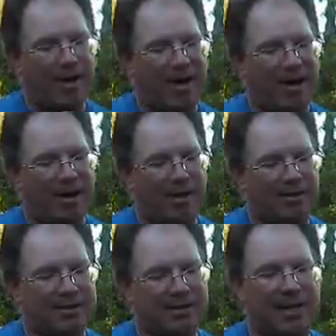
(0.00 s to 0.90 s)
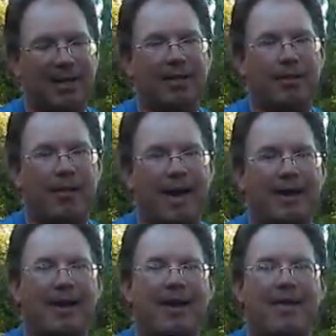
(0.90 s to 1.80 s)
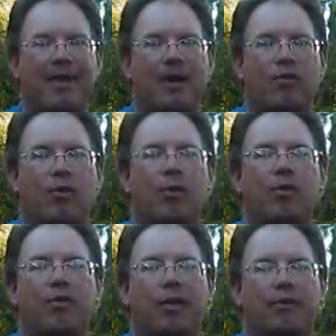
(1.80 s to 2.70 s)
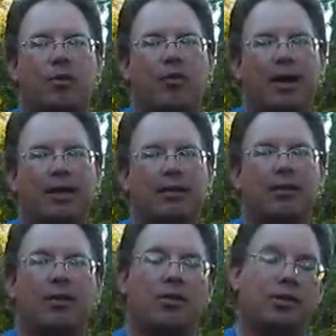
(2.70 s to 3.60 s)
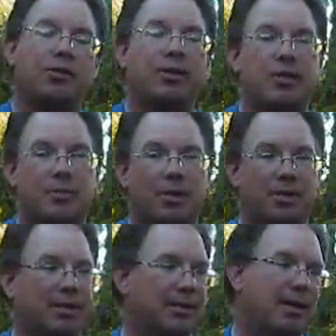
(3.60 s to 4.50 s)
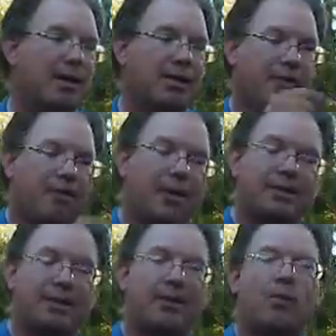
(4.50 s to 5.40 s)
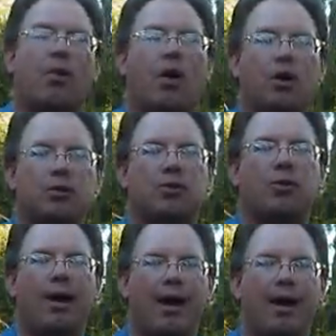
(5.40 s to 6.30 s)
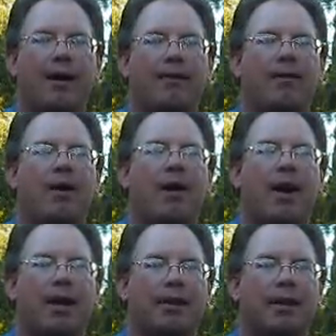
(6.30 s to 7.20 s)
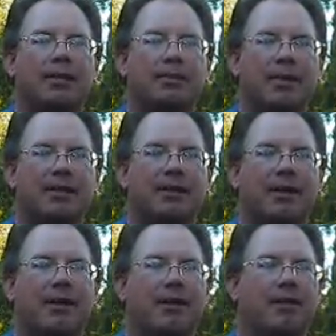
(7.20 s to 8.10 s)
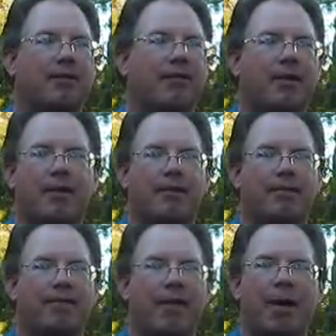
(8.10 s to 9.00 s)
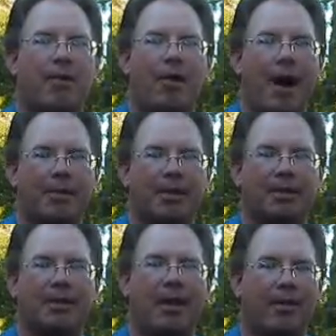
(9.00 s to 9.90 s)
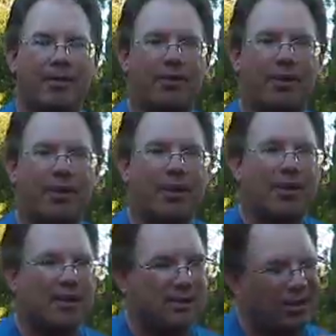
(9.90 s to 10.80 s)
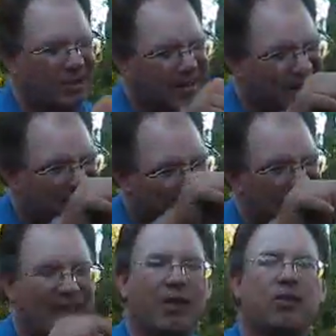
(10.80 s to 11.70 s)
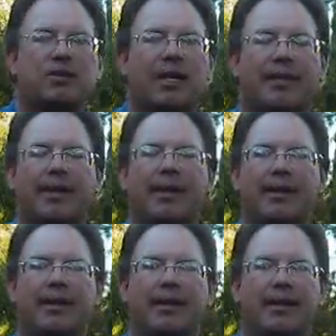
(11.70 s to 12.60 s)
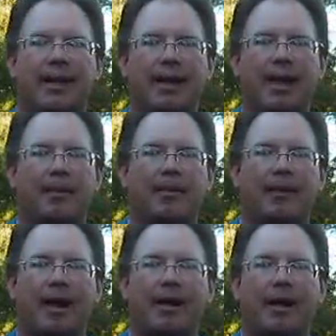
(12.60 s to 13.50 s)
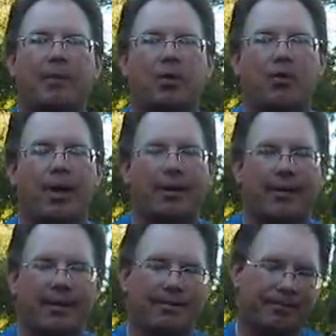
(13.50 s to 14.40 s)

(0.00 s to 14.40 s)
a sight in the back that will move left or right according to each person. The front sight will also have a nice piece of fiber optic colored, so you can get that low sunlight hitting it and aim line up correctly.